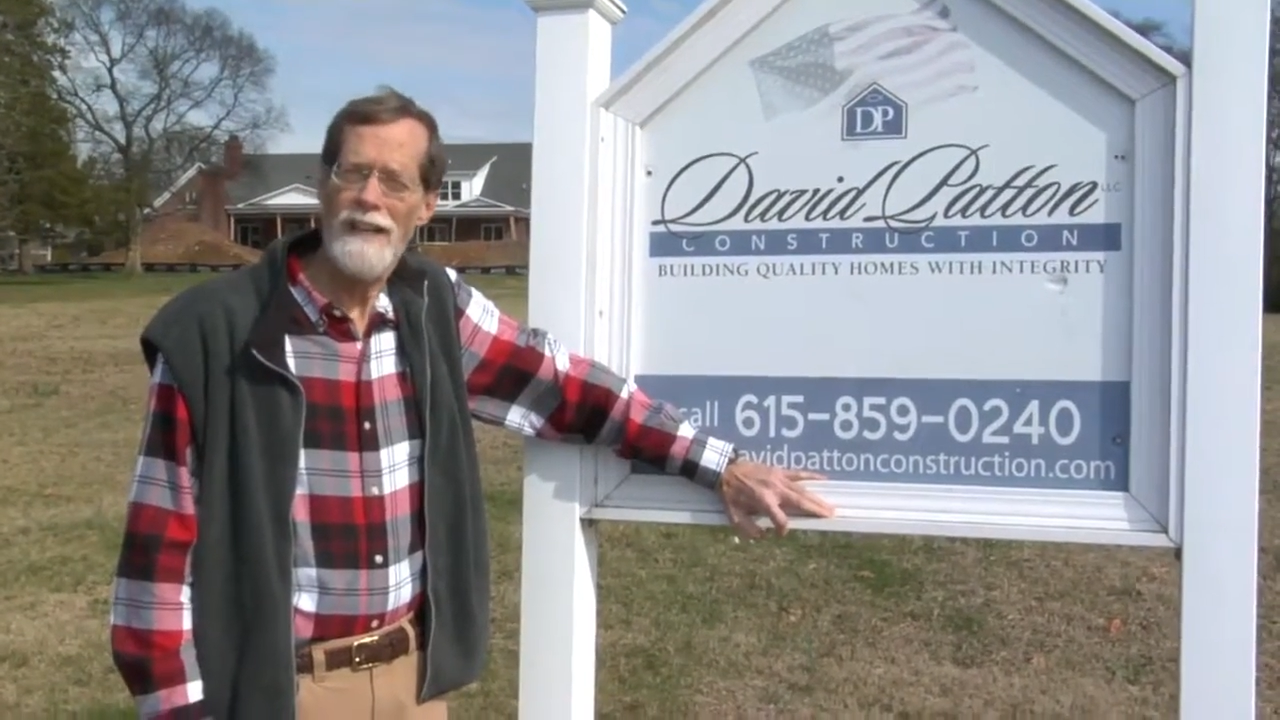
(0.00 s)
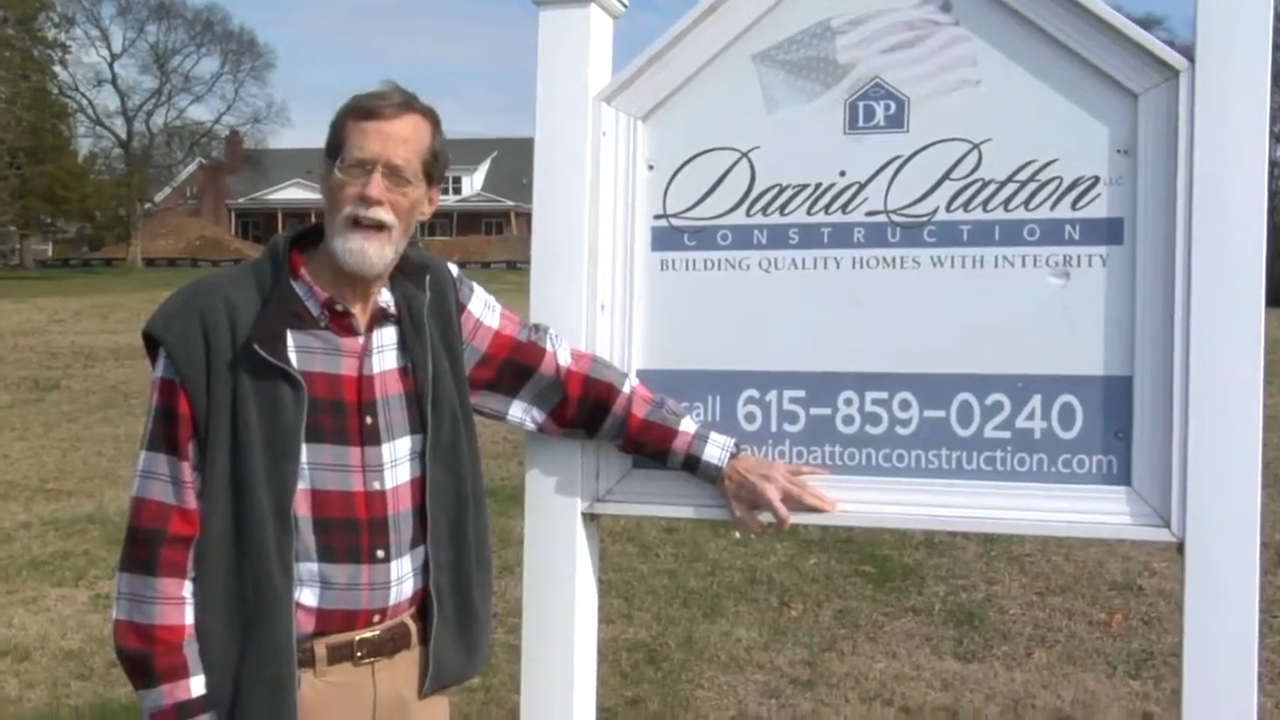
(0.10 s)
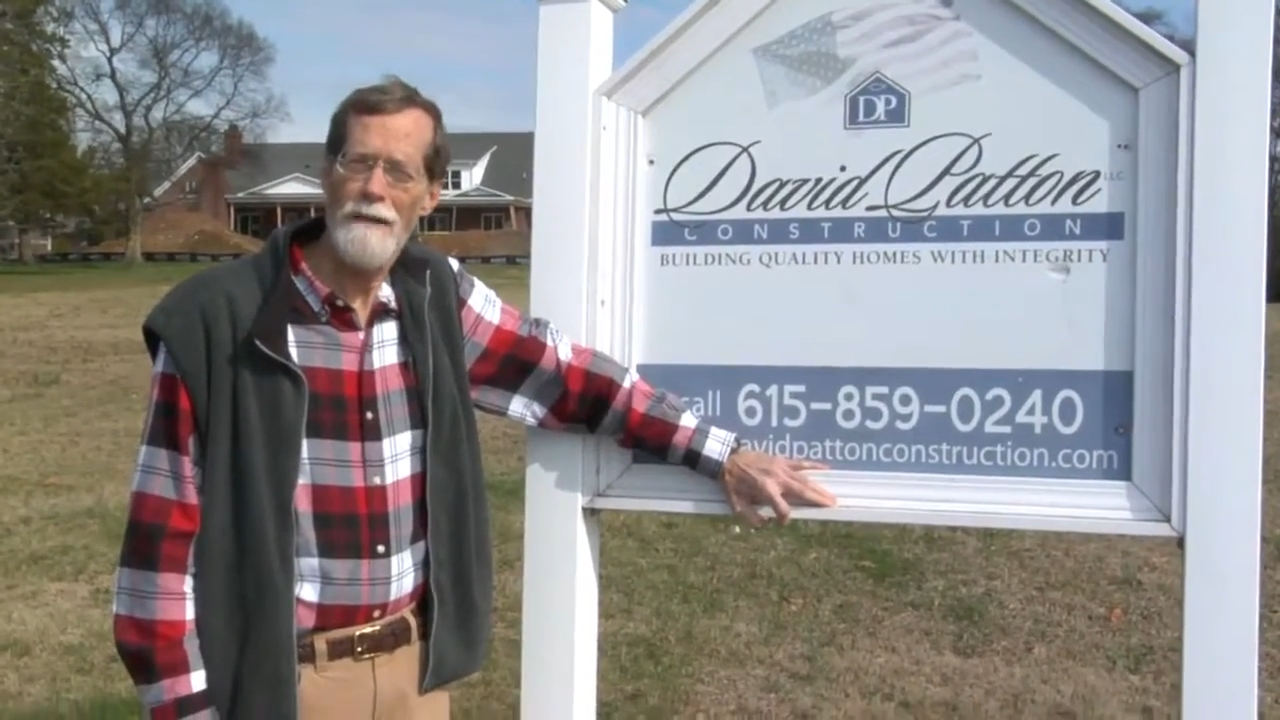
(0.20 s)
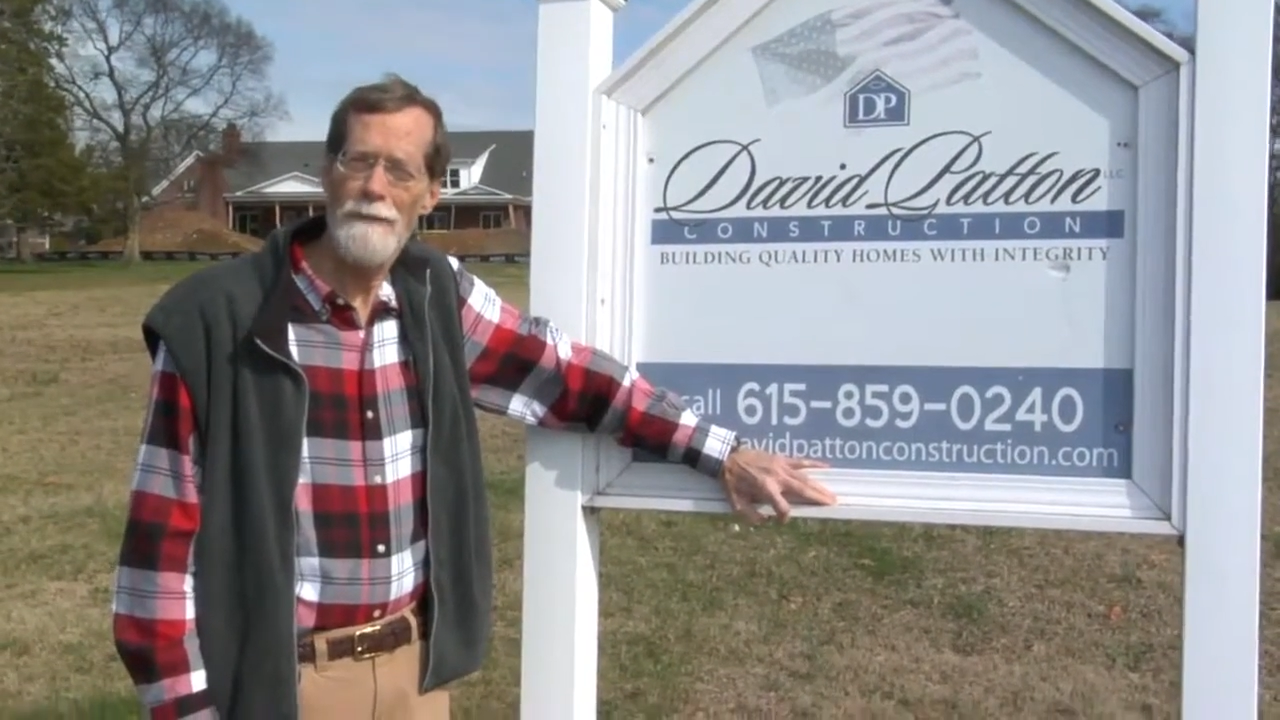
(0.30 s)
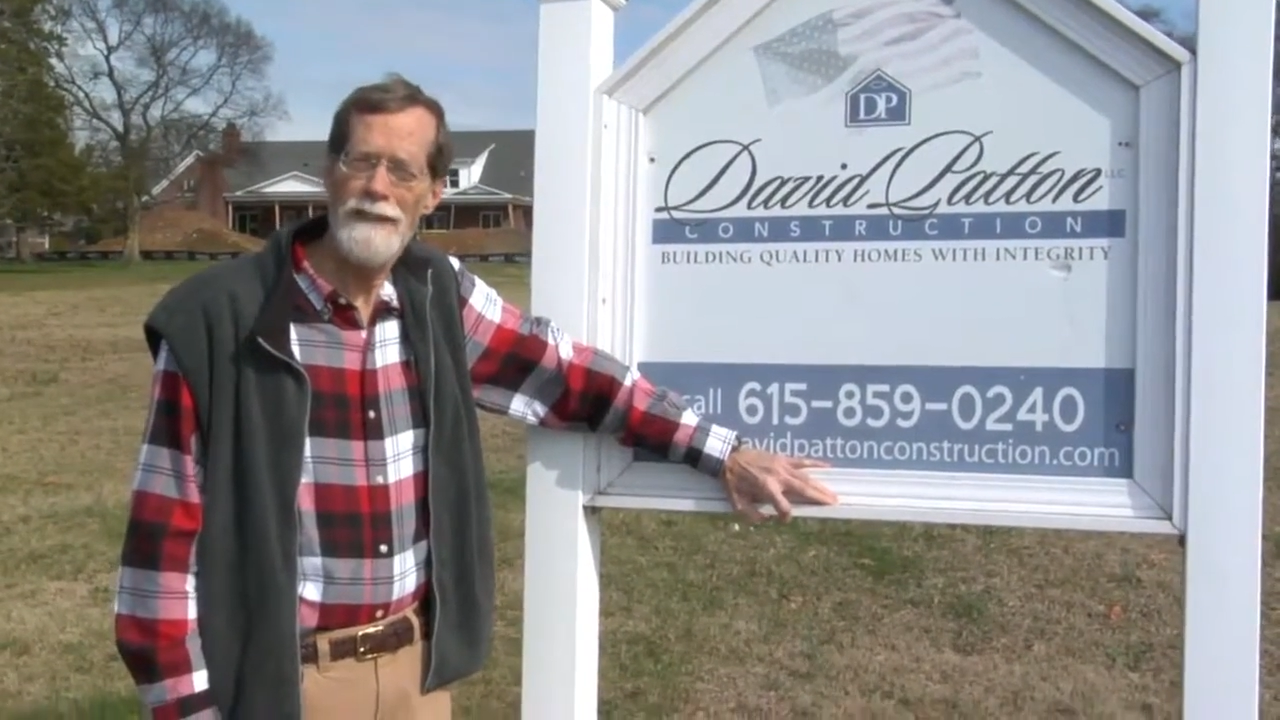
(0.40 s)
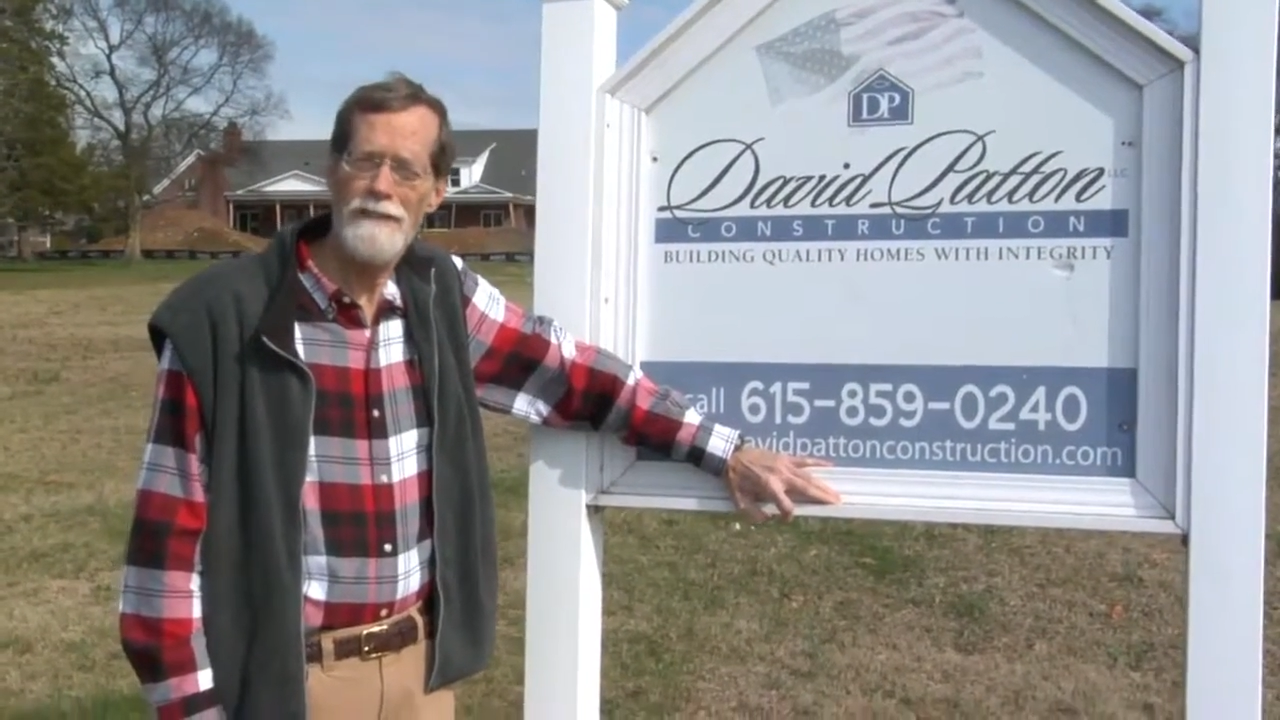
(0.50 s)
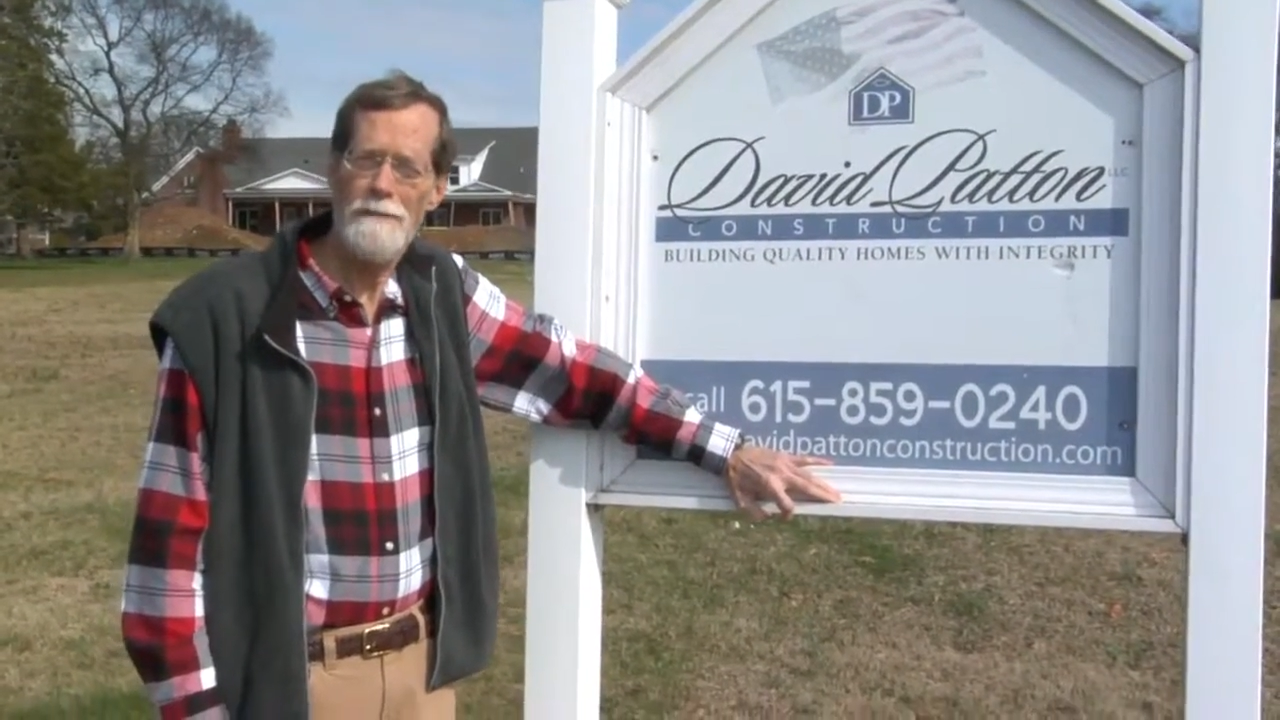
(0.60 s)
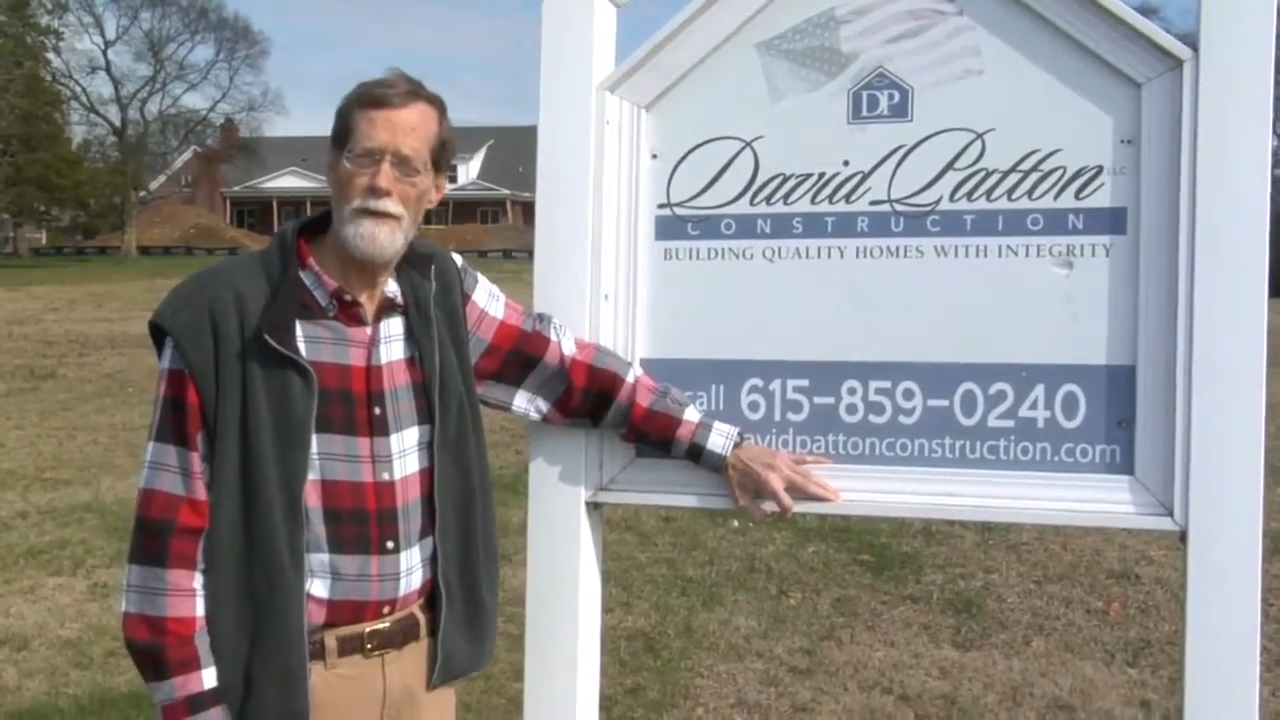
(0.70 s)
comments,